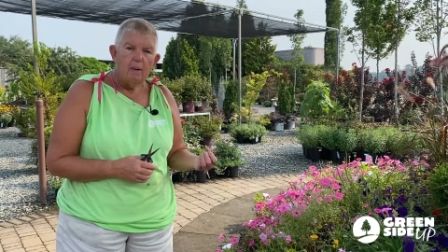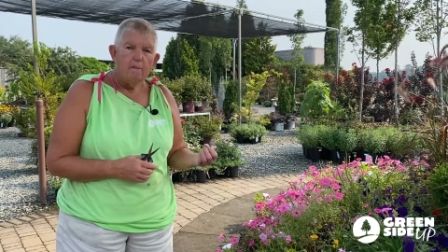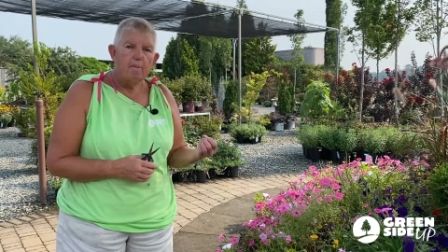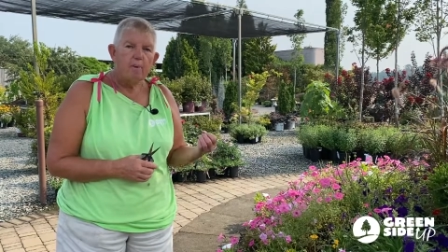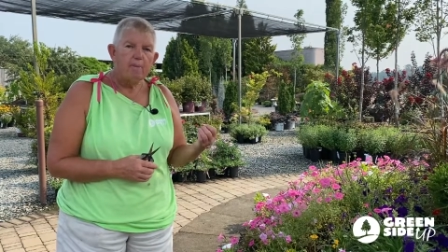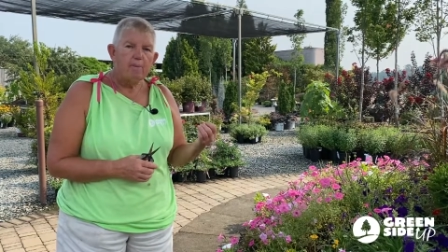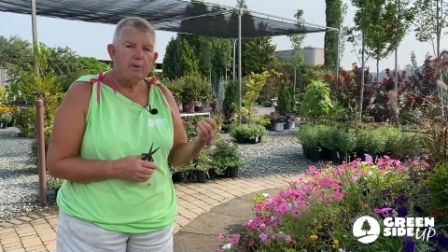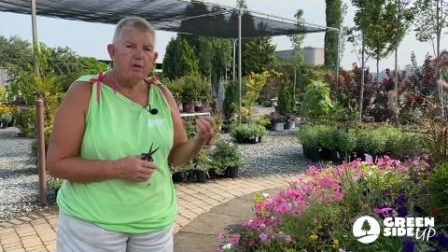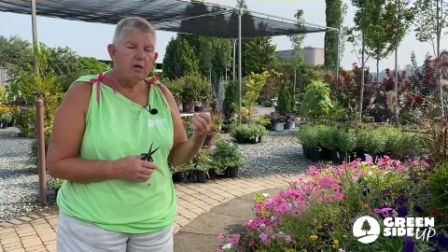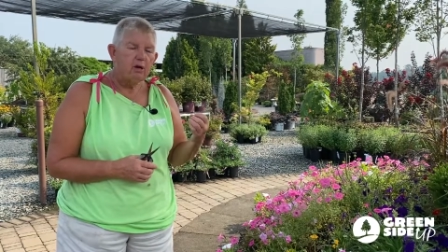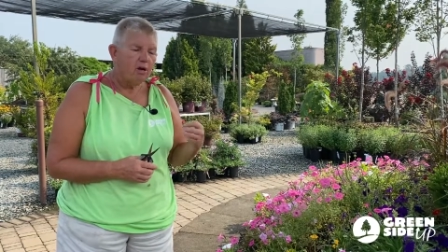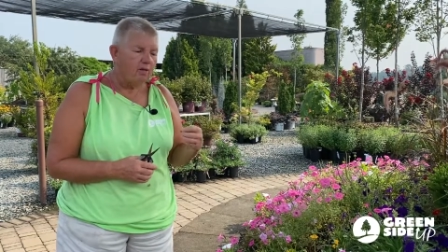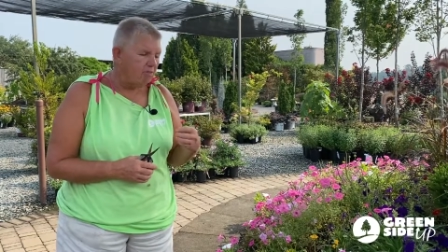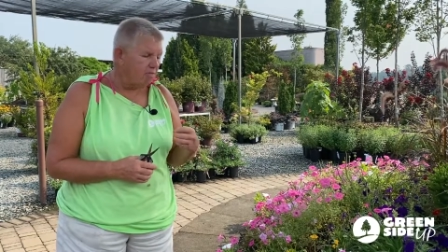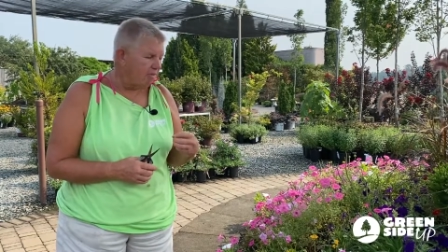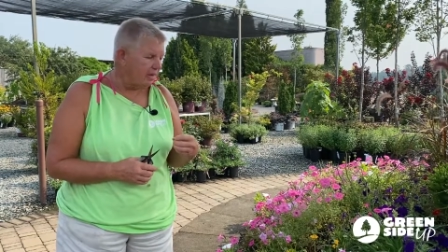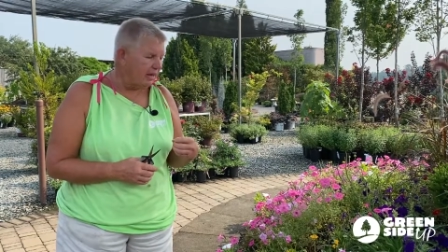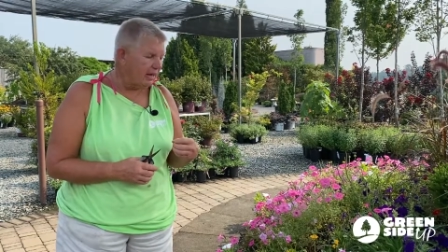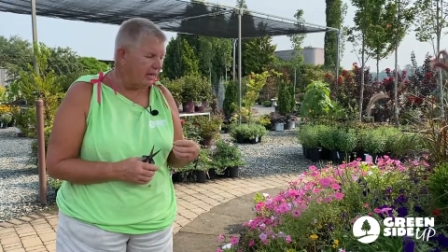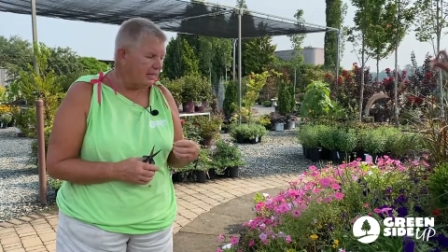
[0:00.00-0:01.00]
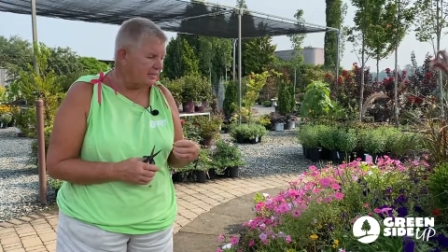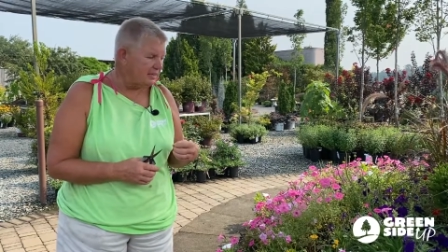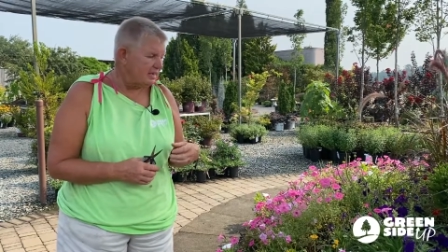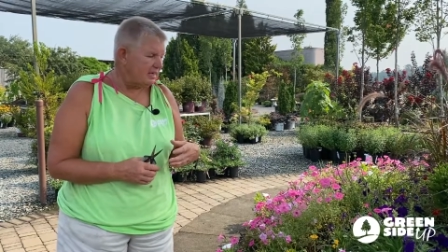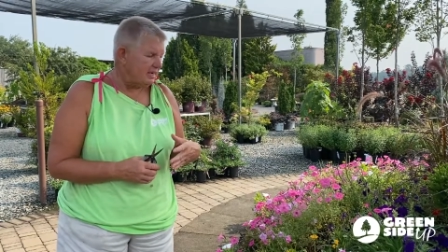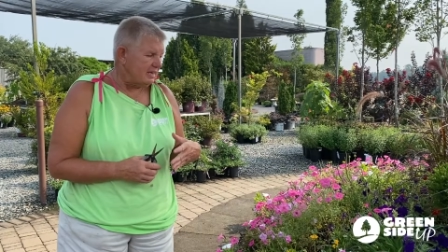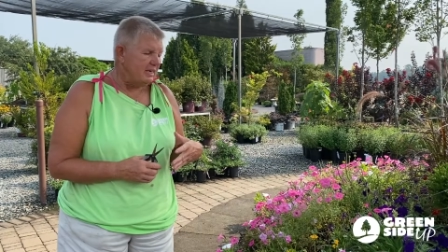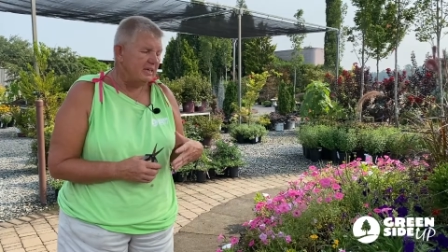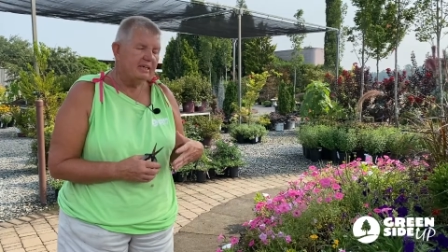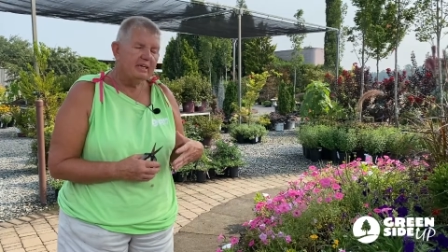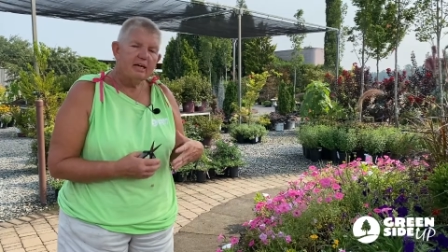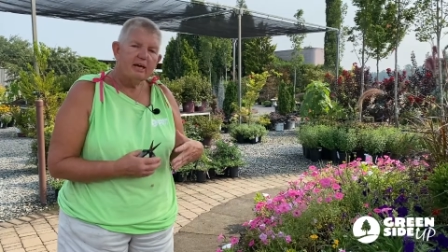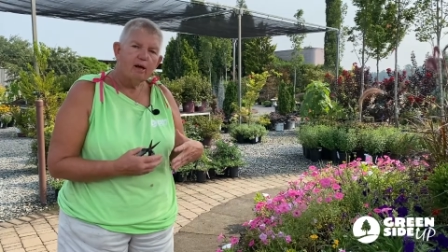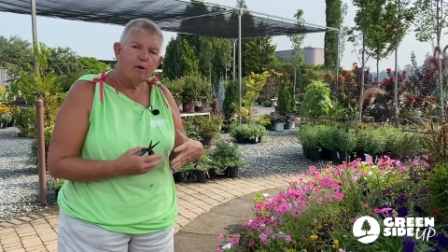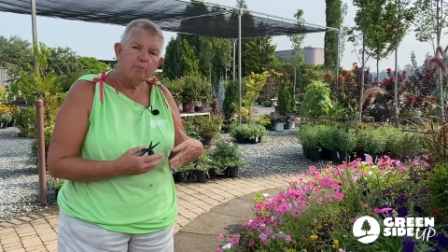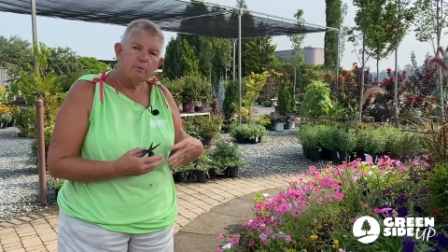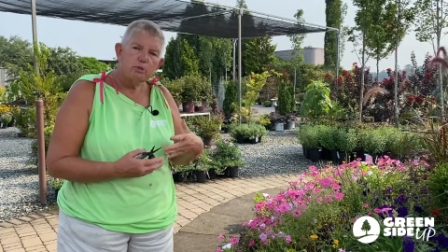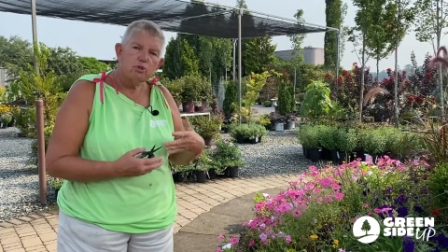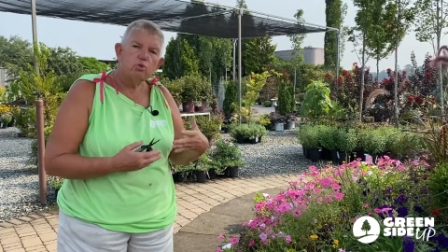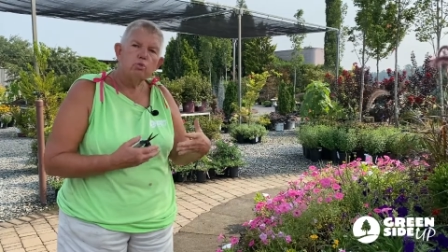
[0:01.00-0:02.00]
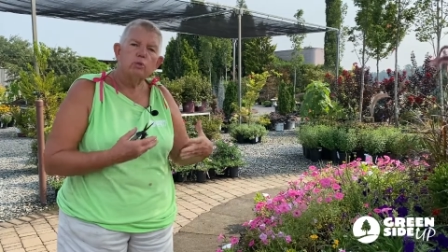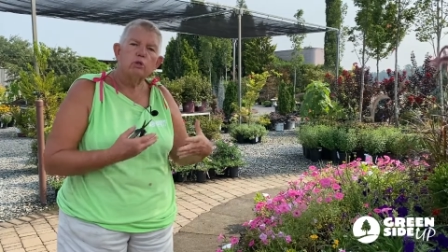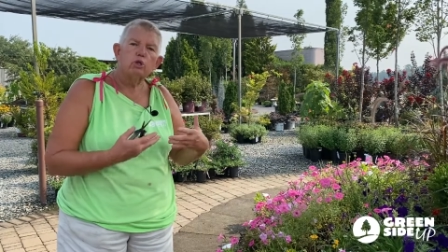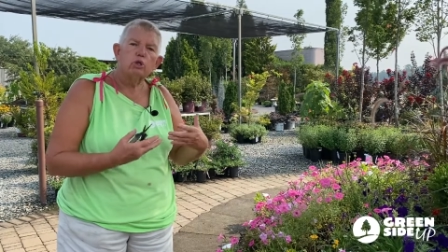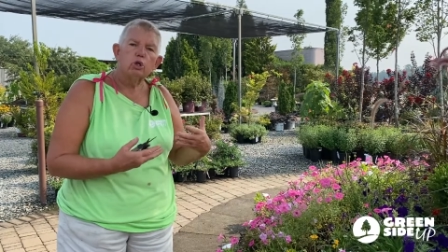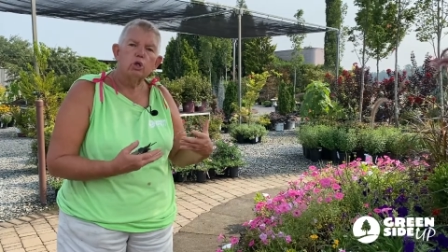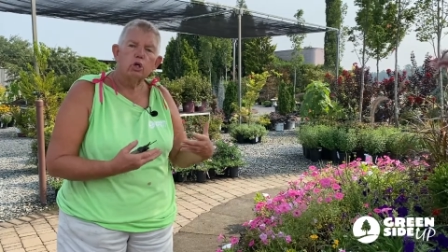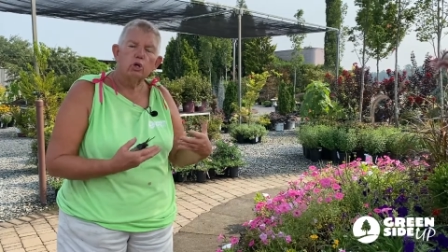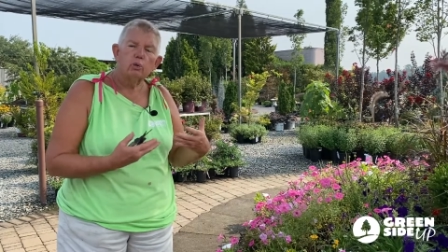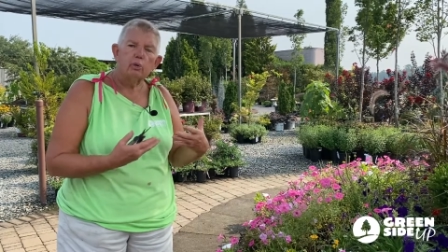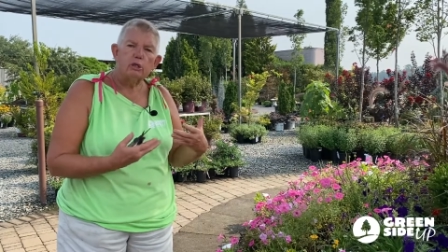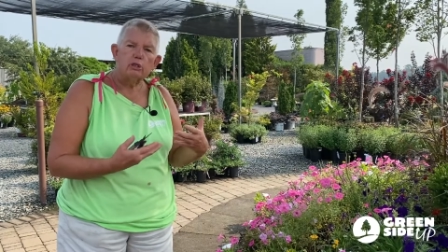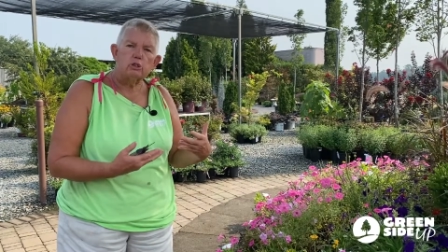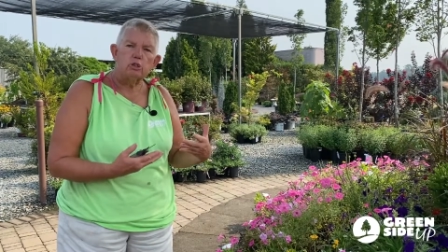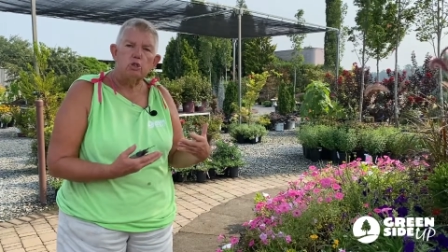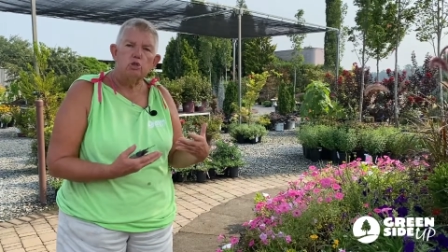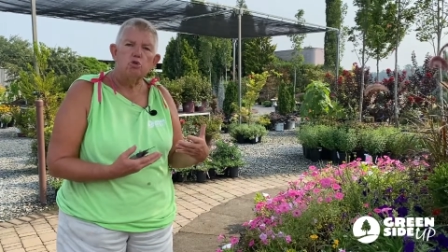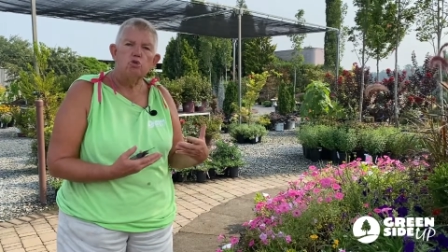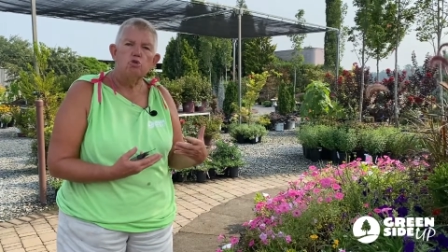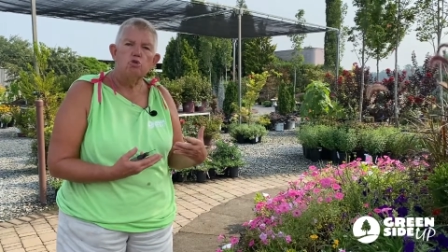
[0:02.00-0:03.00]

but beyond that, it helps to encourage